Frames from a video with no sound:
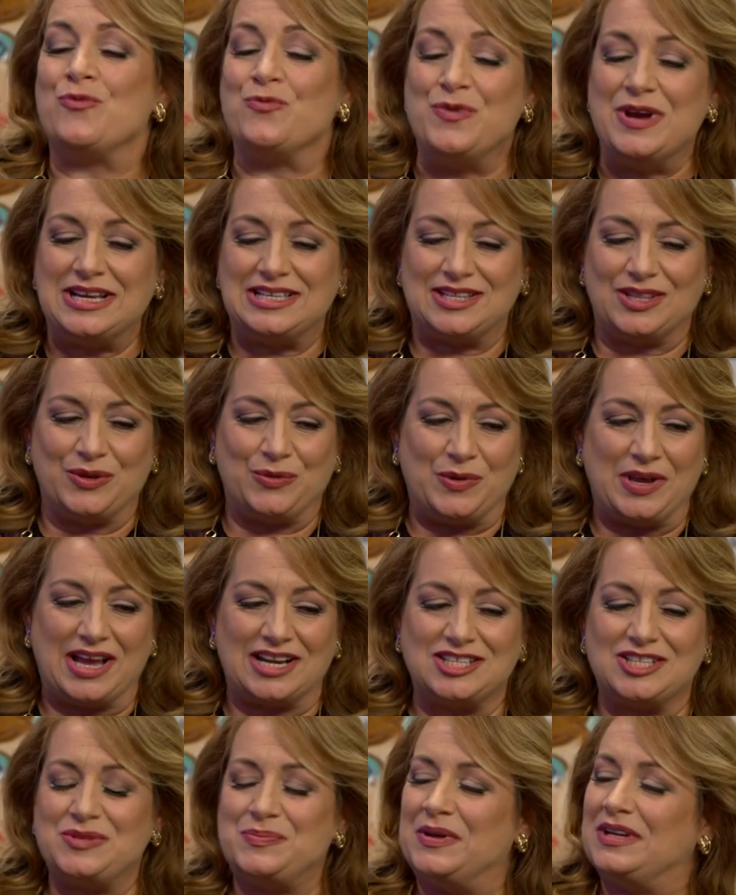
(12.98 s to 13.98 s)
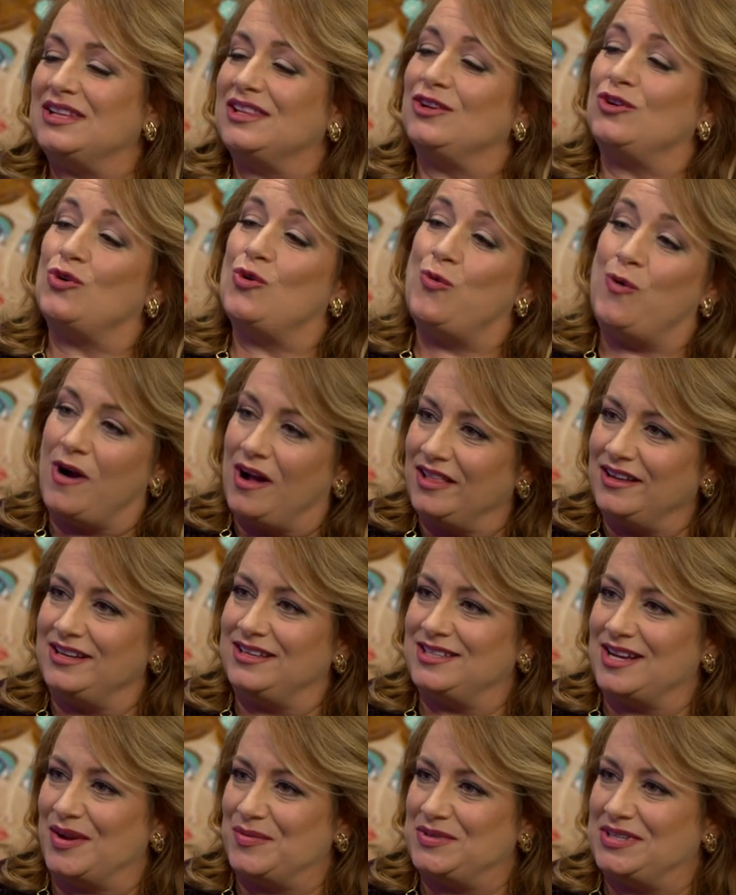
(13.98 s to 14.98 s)
Recently, we got to spend a little quality
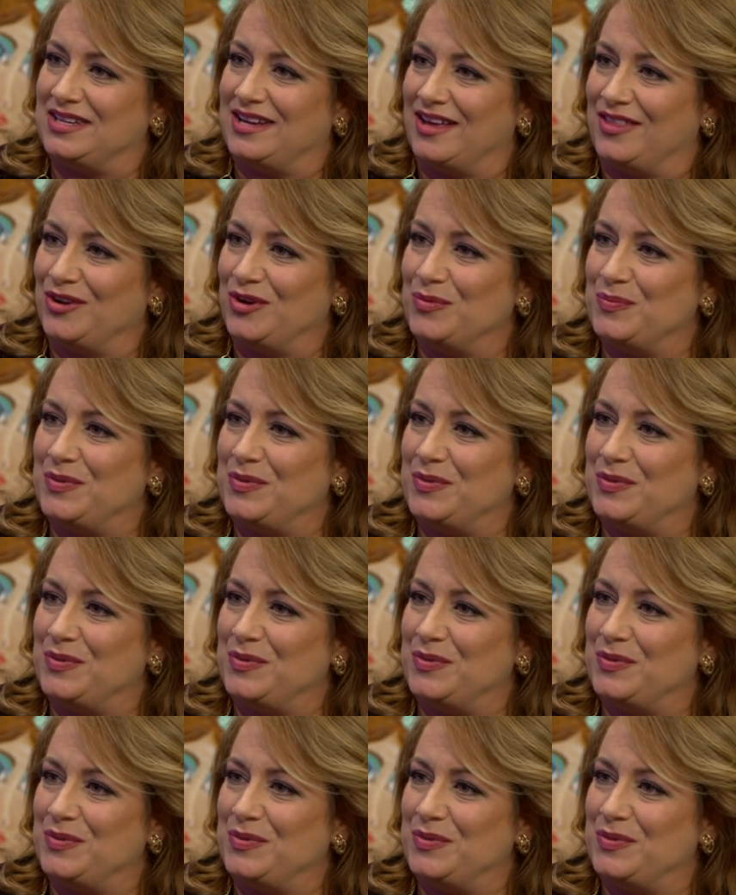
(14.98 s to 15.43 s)
time together